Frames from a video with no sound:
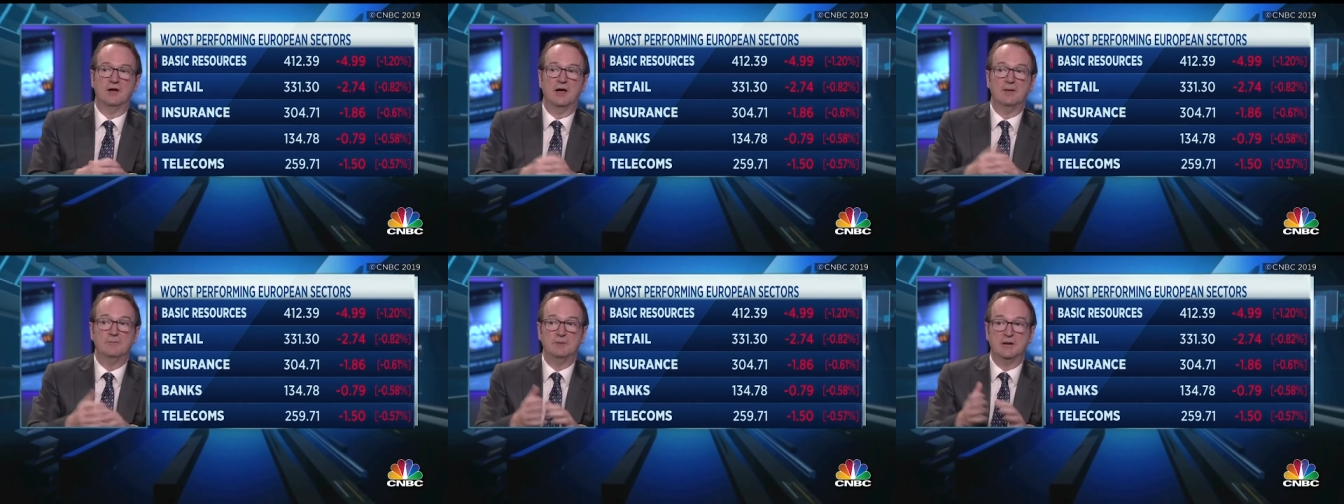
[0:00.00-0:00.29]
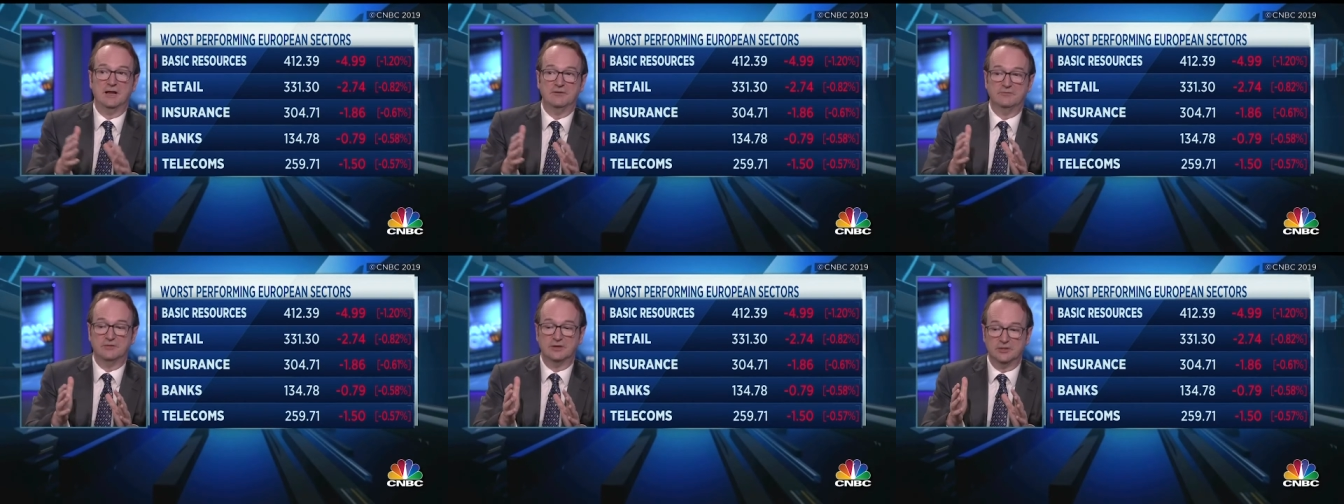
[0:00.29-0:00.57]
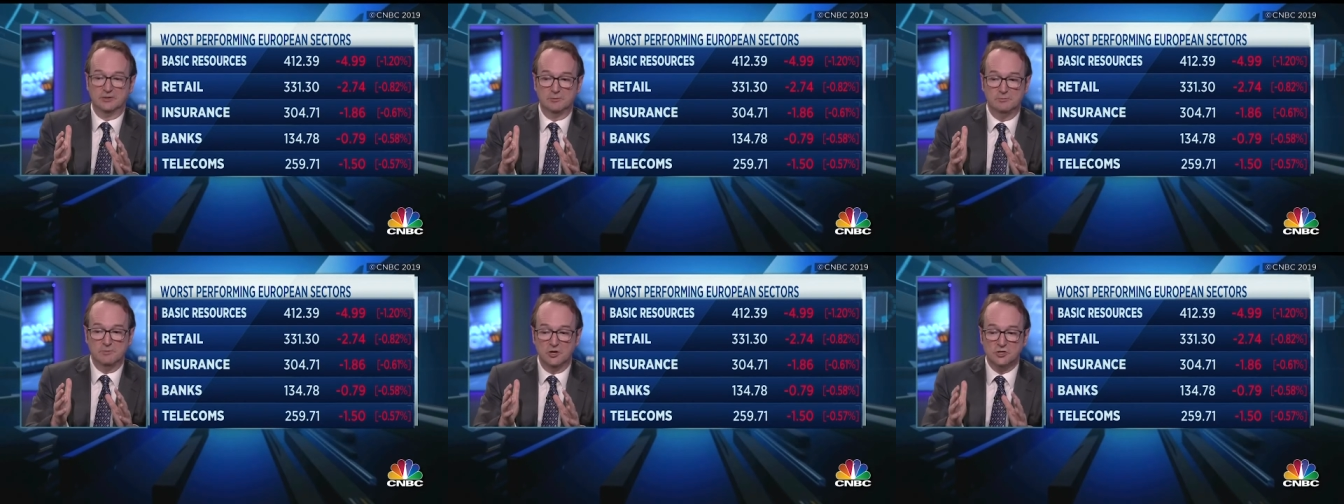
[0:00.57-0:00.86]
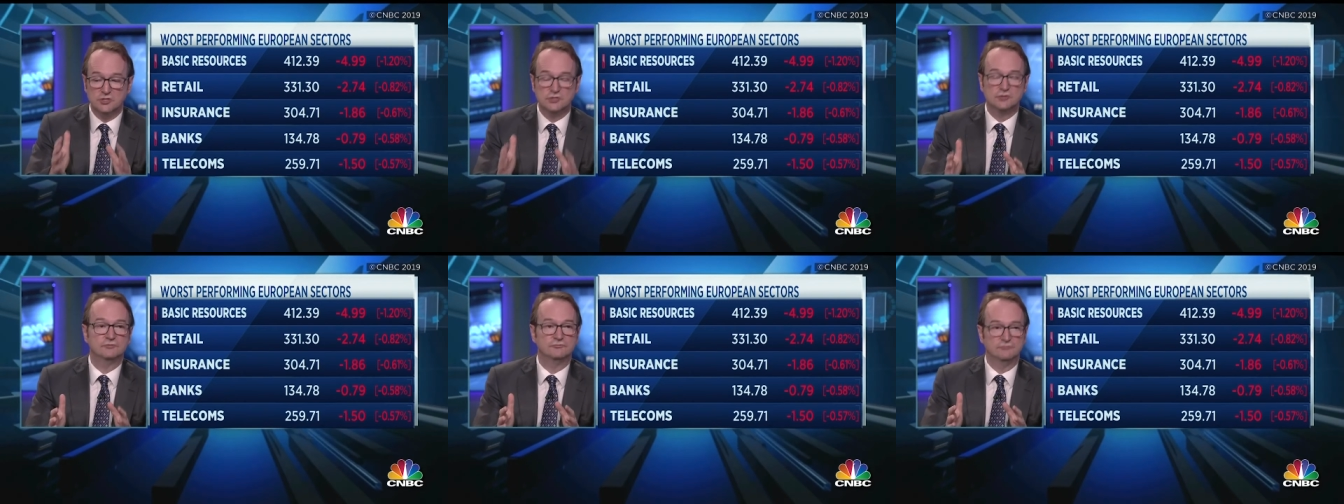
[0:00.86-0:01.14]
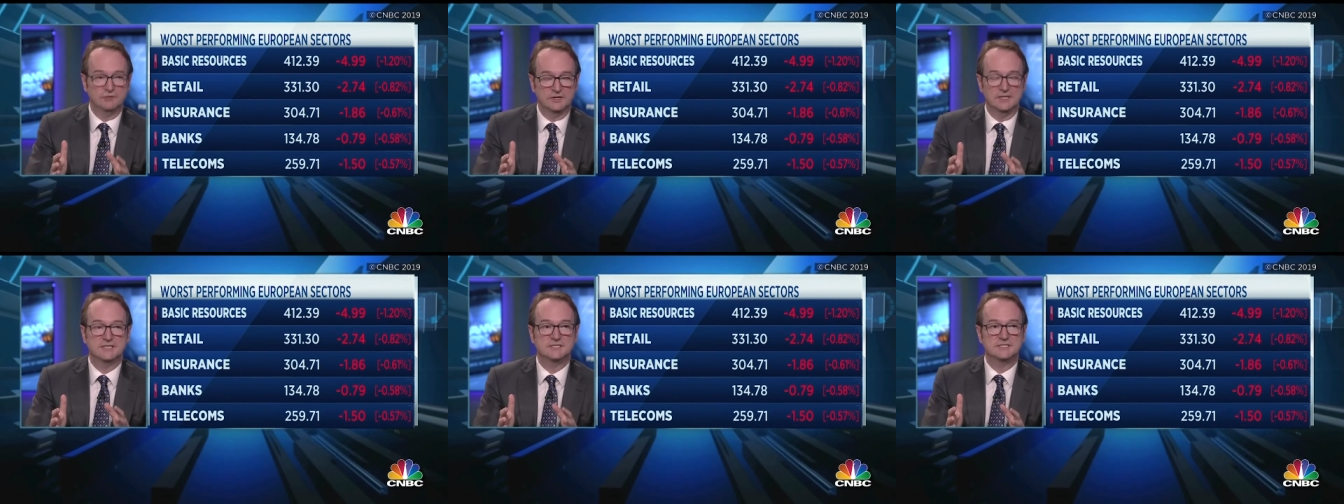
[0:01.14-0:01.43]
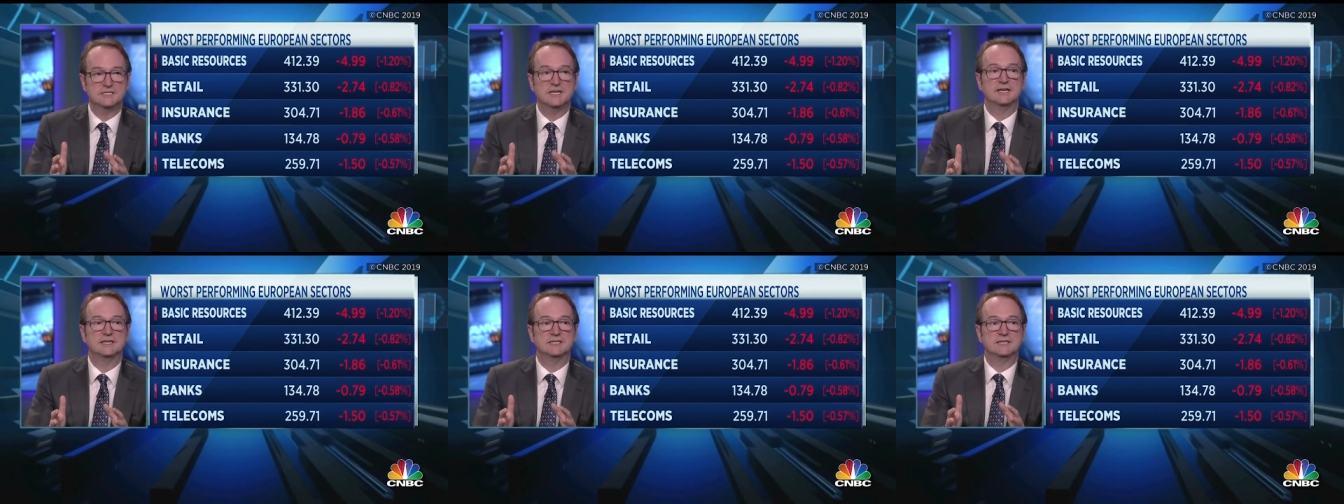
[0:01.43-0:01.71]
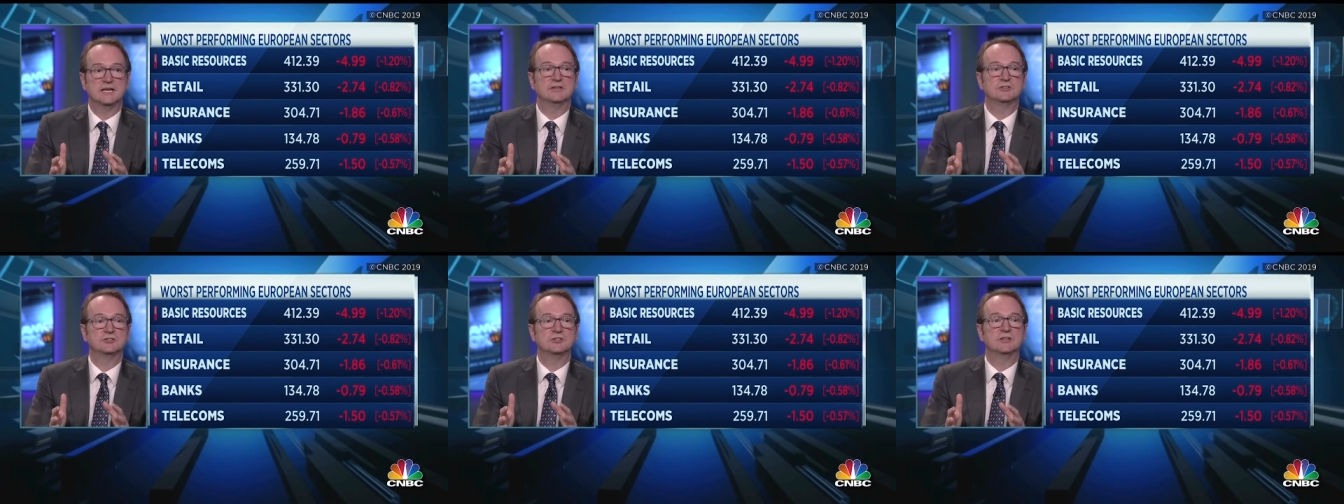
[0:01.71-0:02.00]
I mean, I think commercial real estate
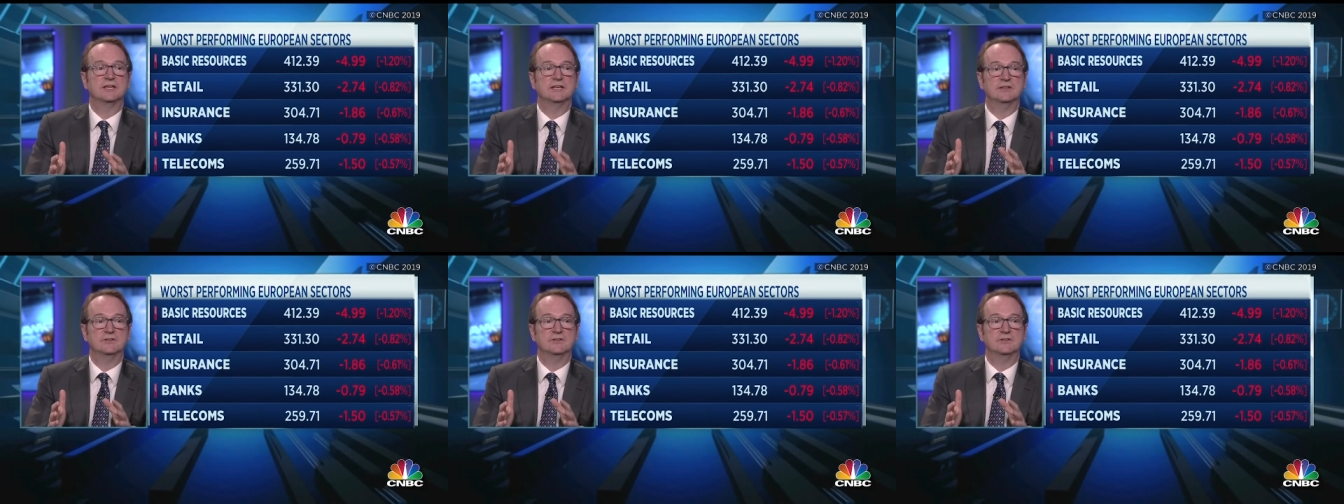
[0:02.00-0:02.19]
actually